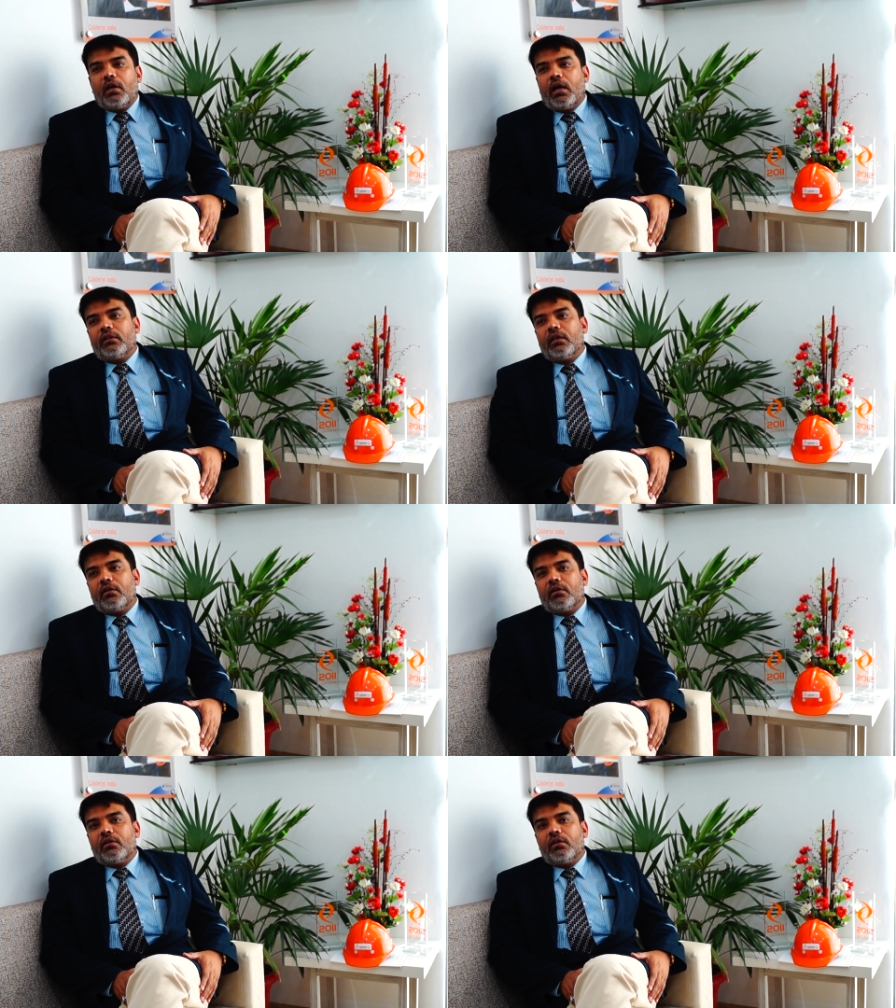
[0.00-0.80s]
i
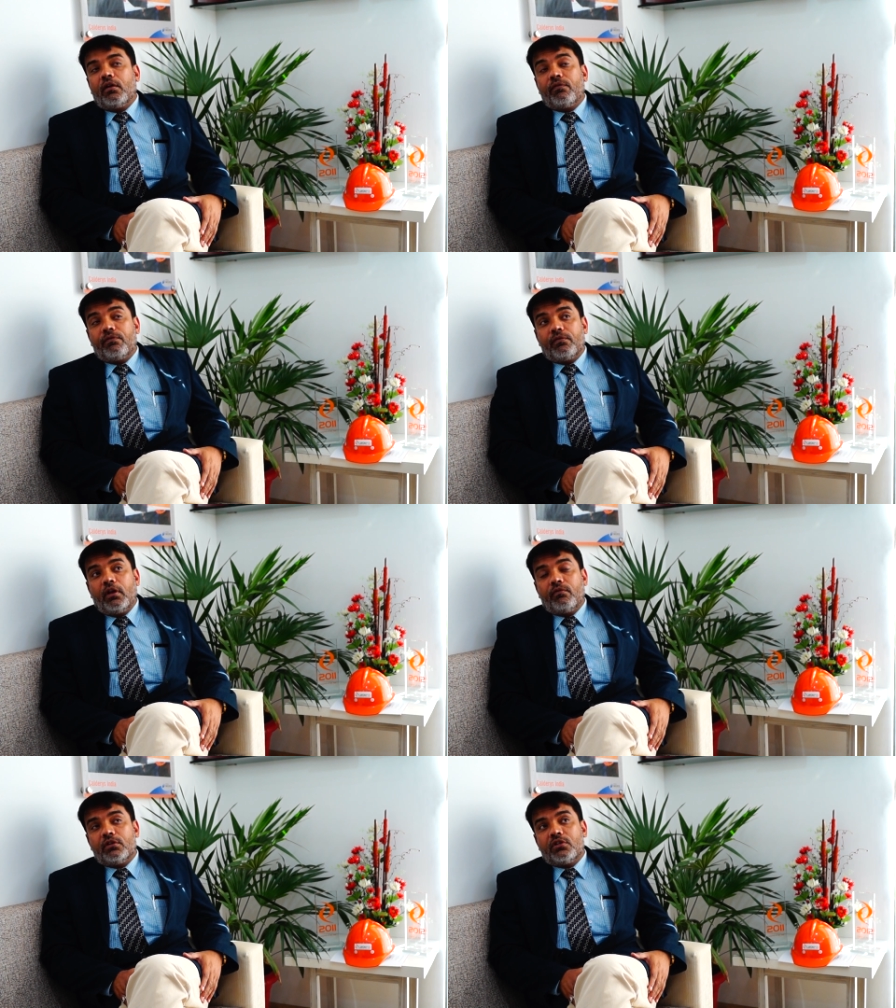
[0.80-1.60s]
think uh, if
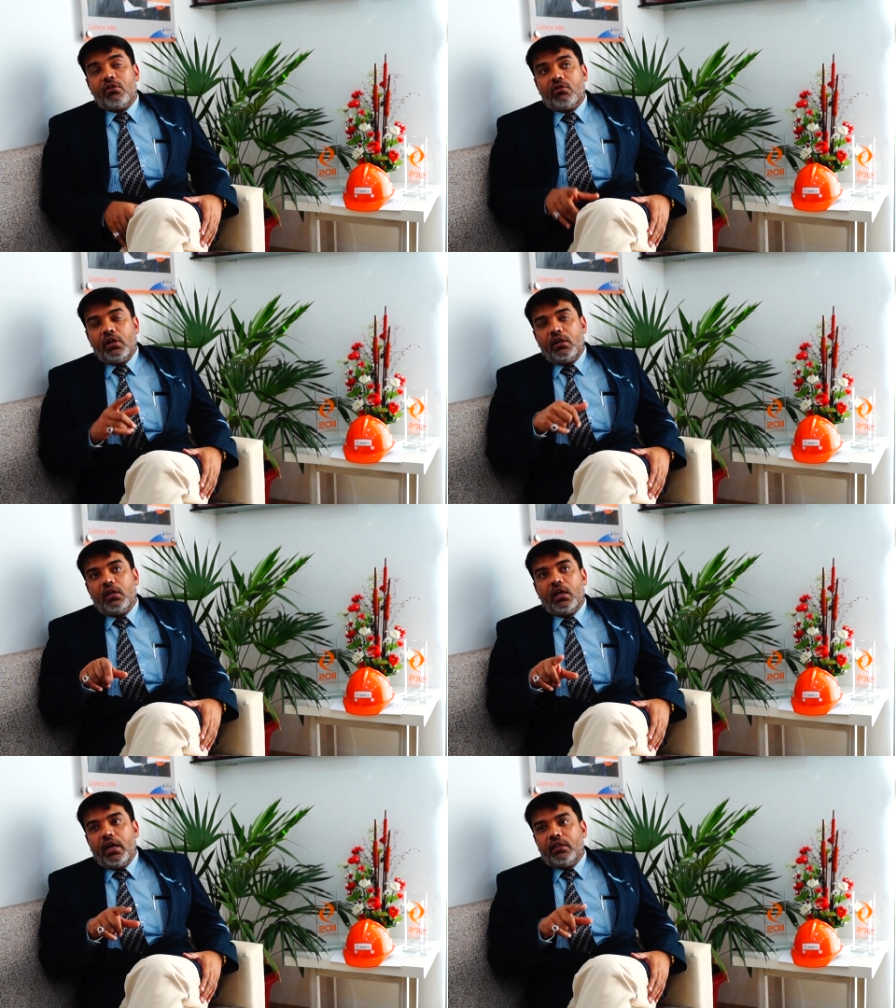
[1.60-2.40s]
if the central
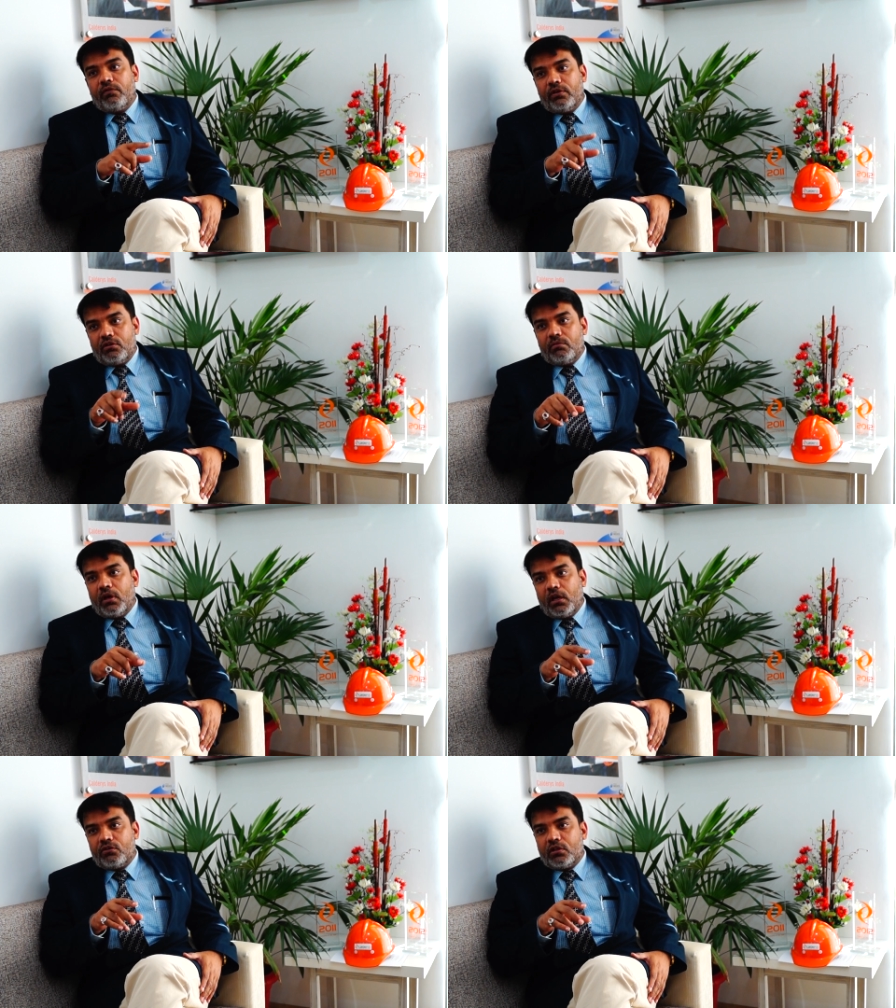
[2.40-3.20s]
india and the western
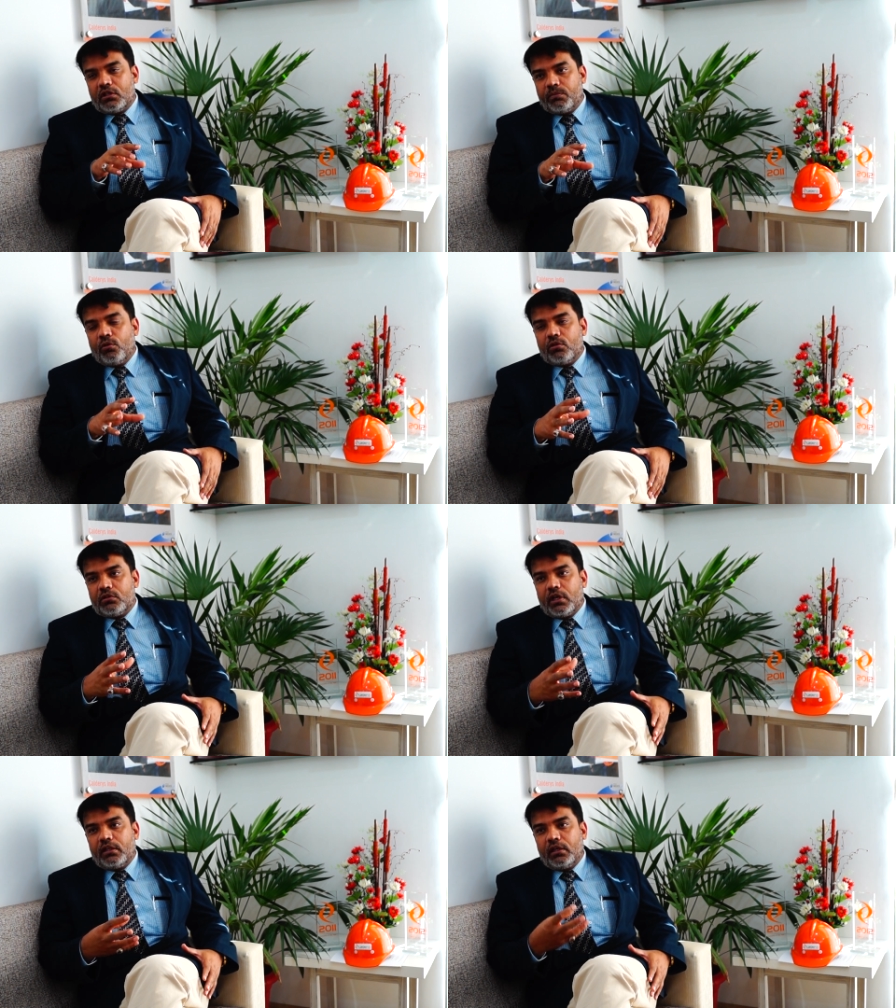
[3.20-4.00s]
maharashtra
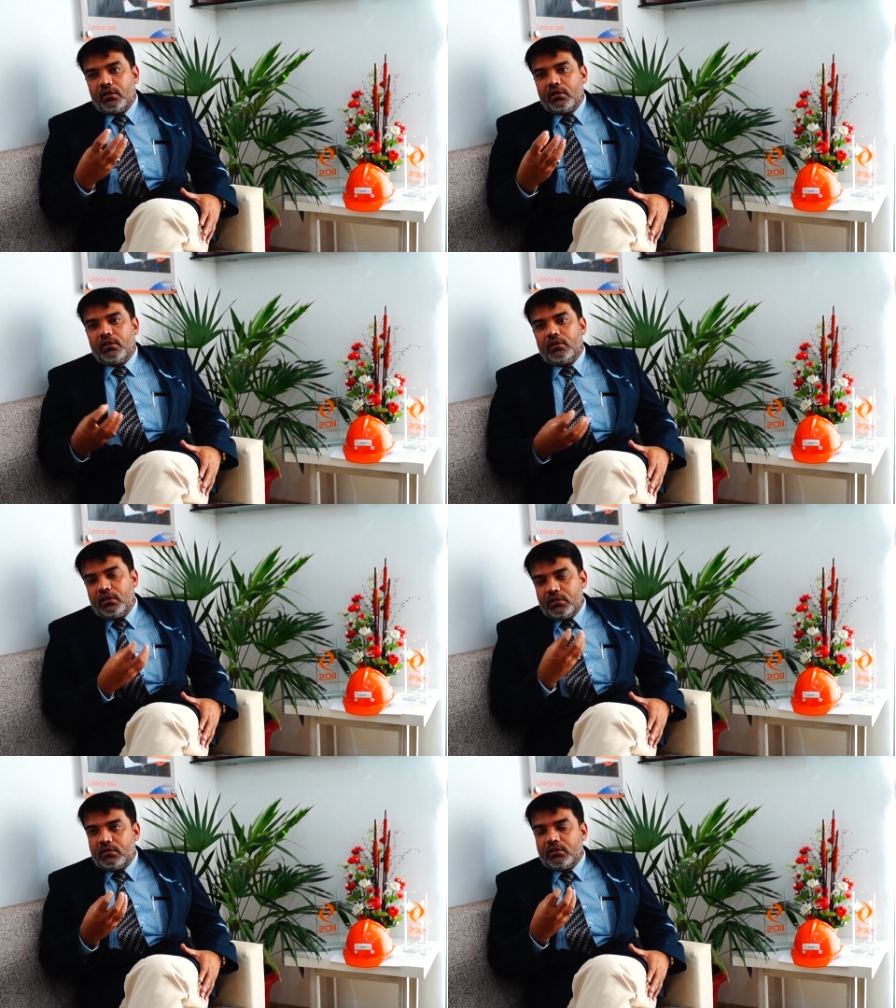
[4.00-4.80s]
supports i think
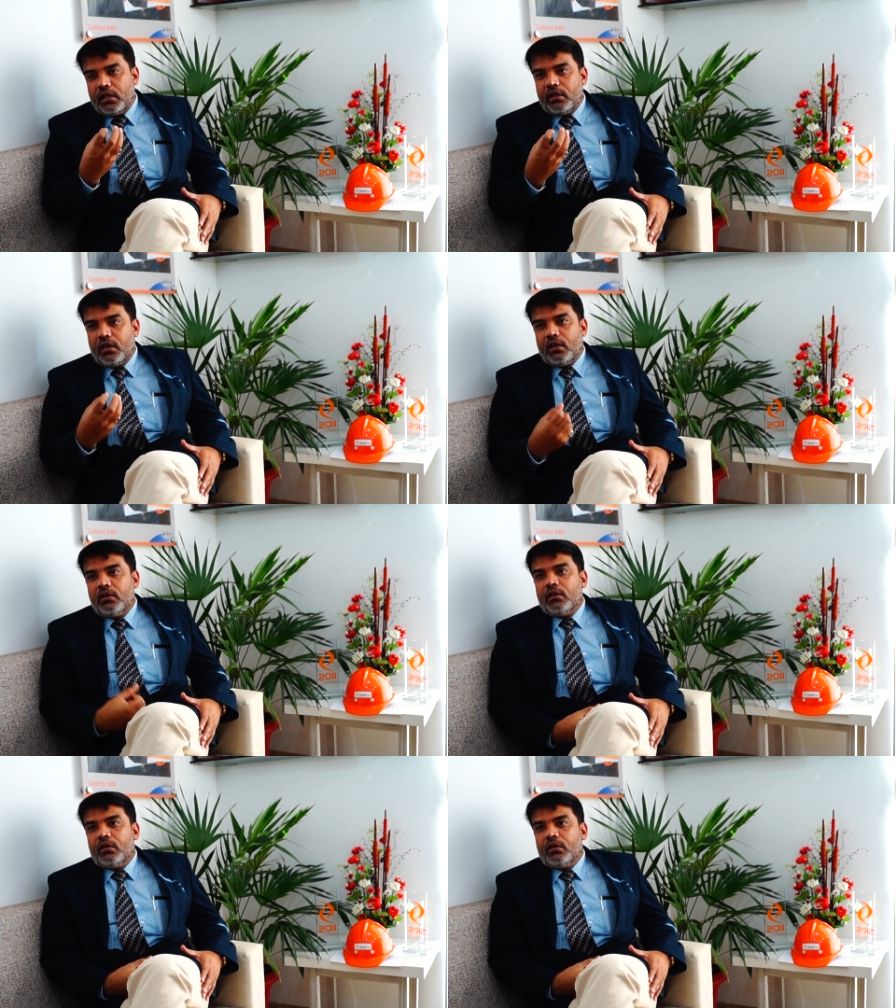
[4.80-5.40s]
this area